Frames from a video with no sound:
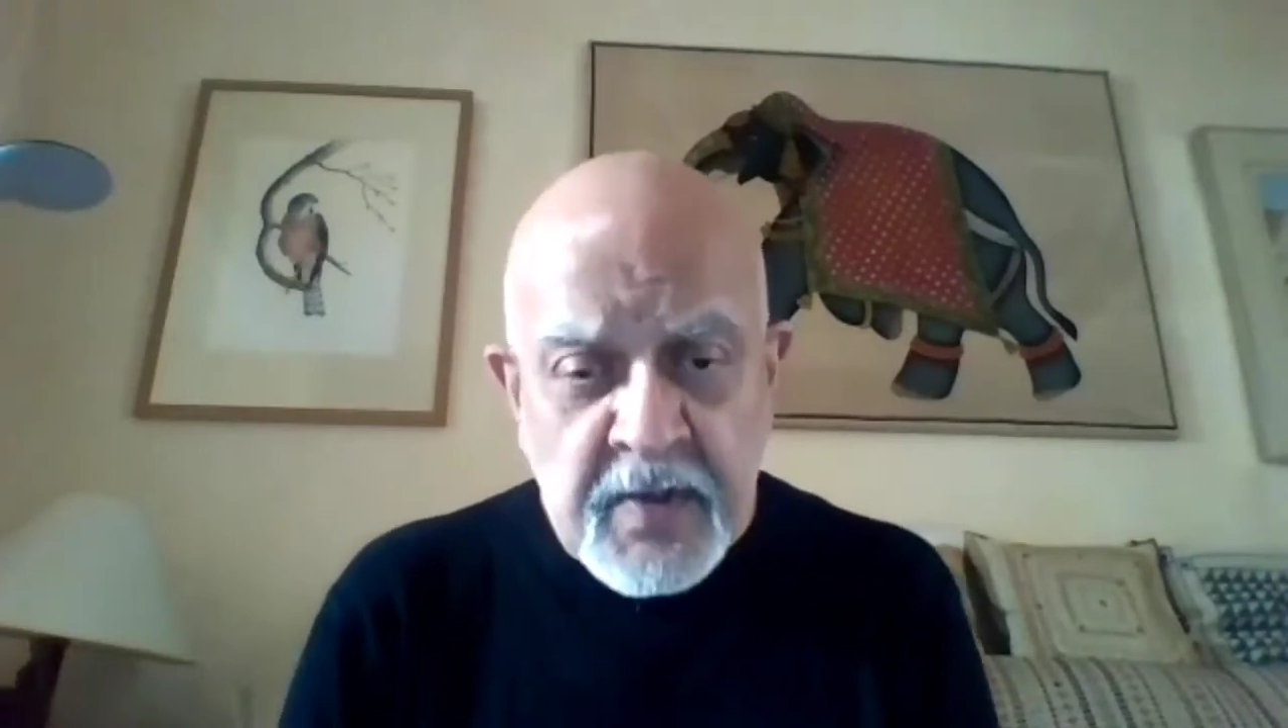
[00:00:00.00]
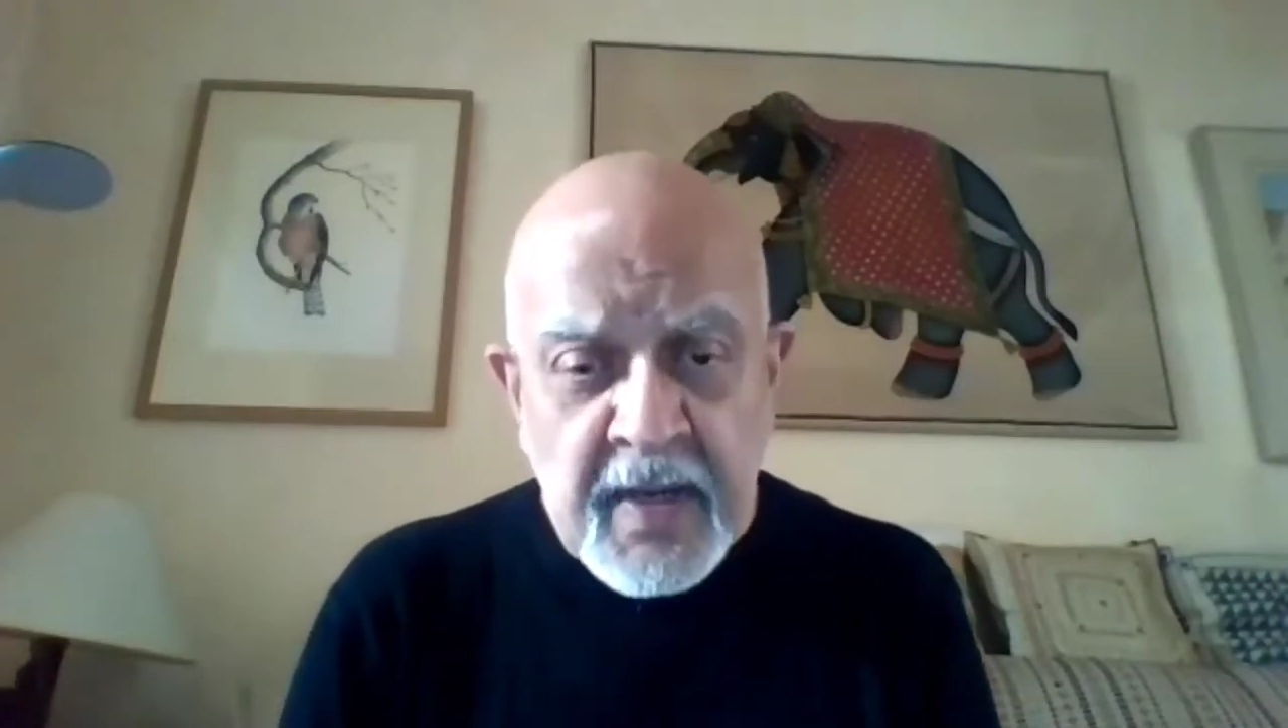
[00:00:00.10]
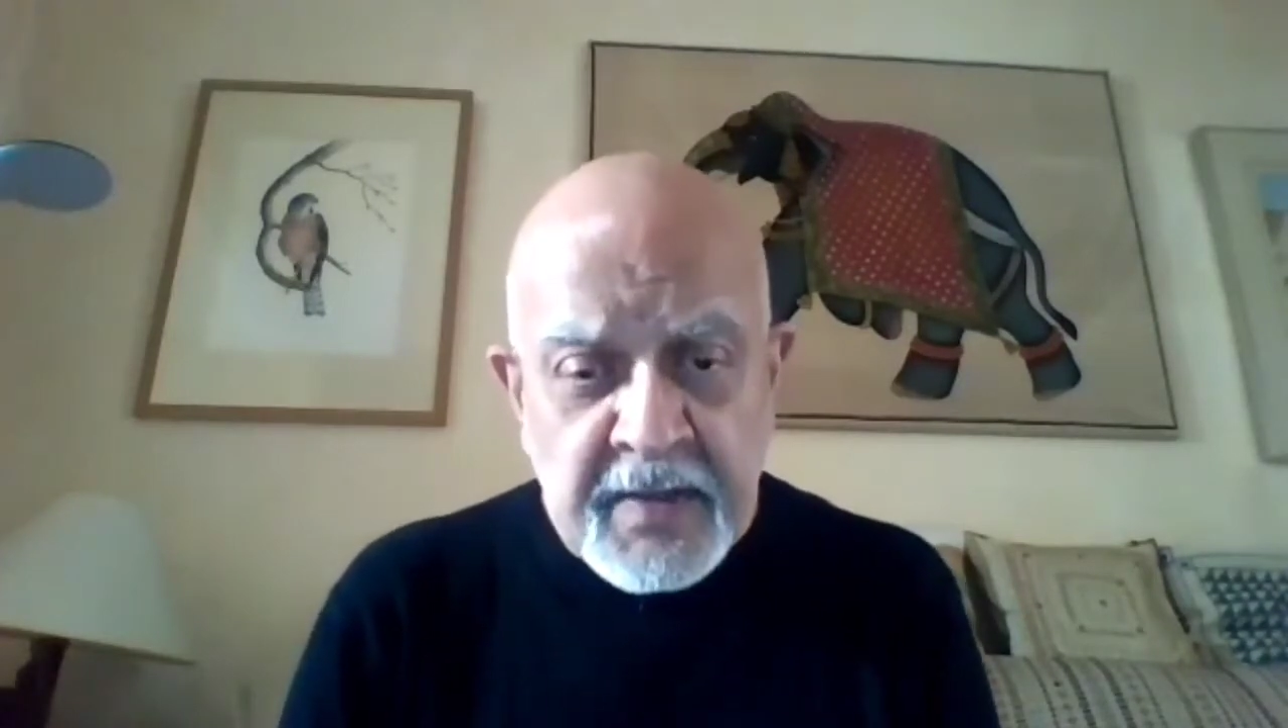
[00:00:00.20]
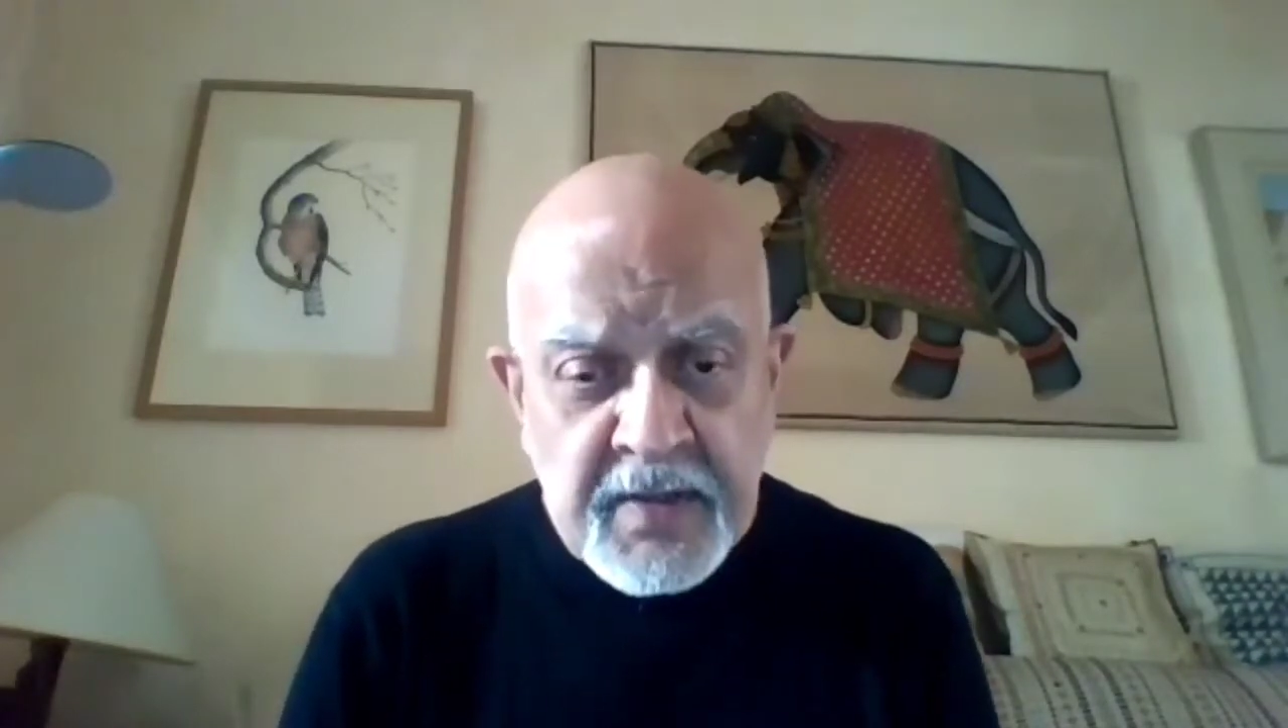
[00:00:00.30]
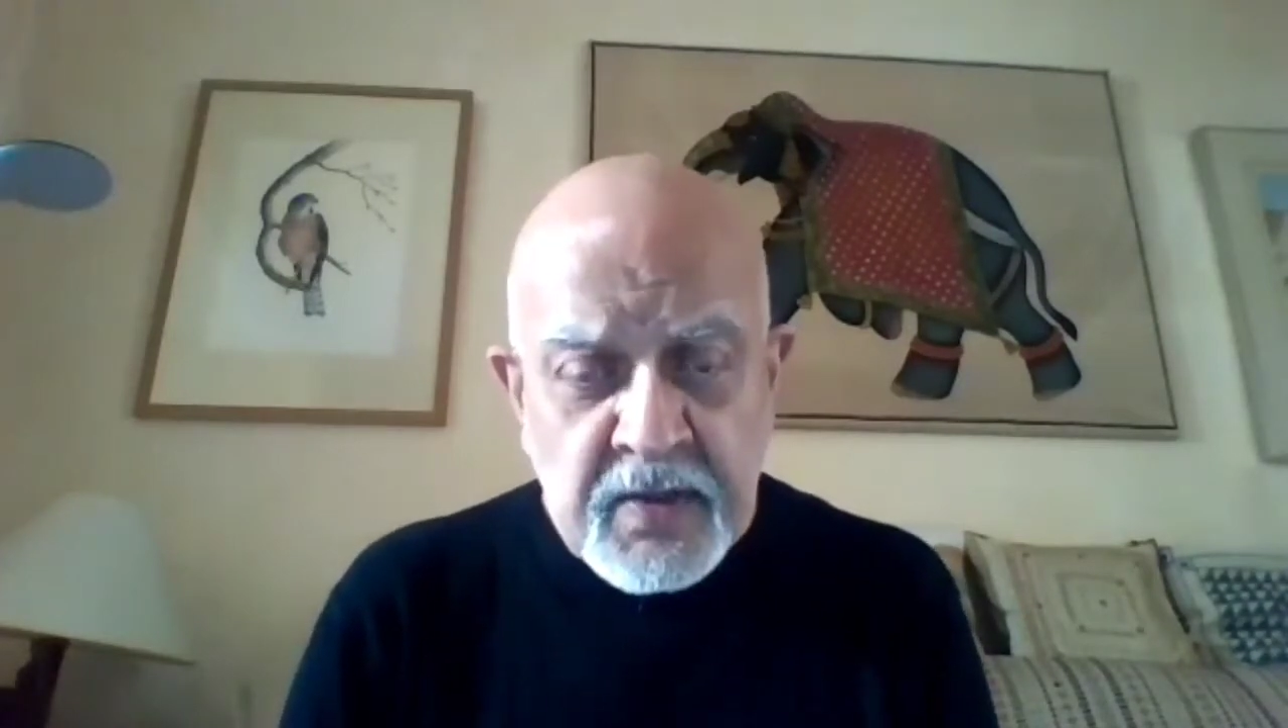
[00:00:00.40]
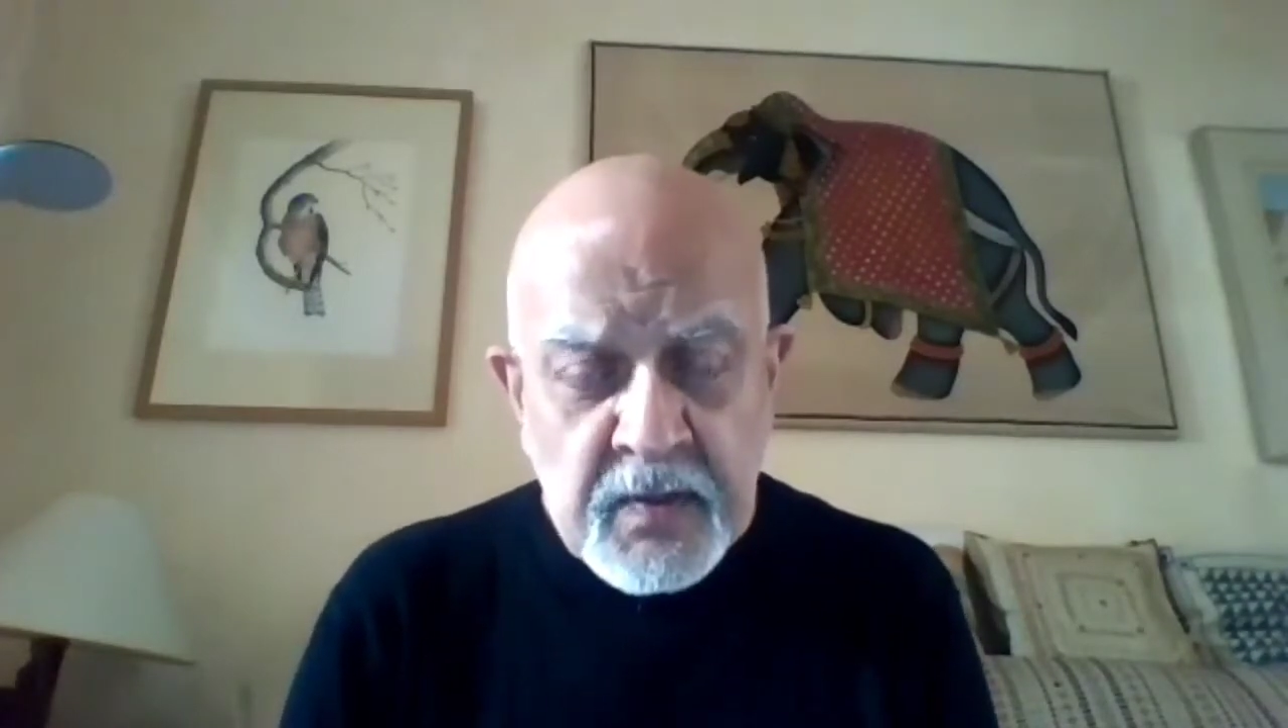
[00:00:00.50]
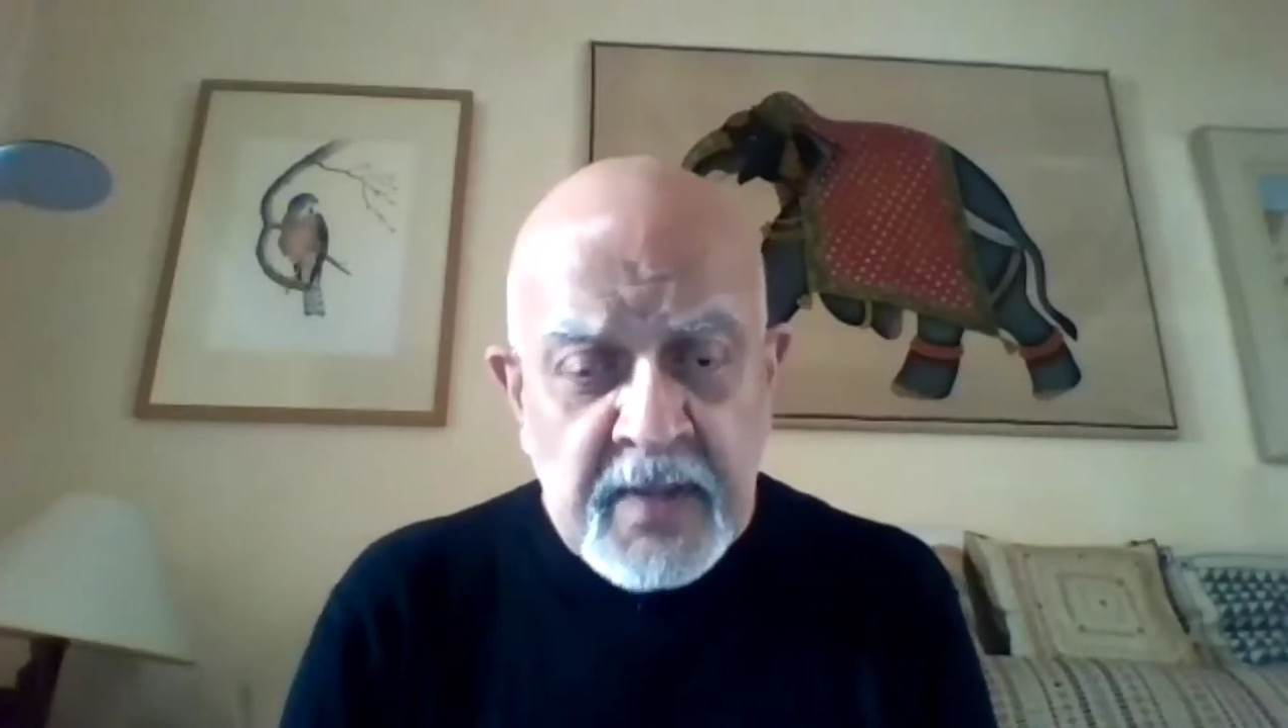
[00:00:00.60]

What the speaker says: trying to do.